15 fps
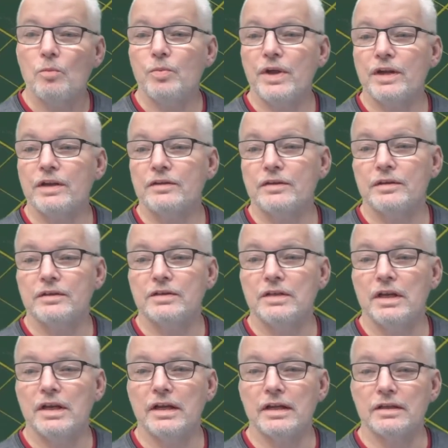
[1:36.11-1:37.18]
pin
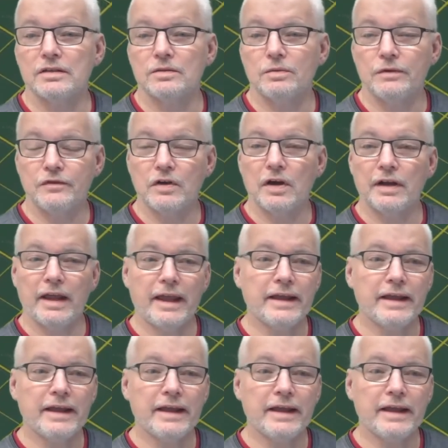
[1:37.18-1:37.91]
13 is. We've got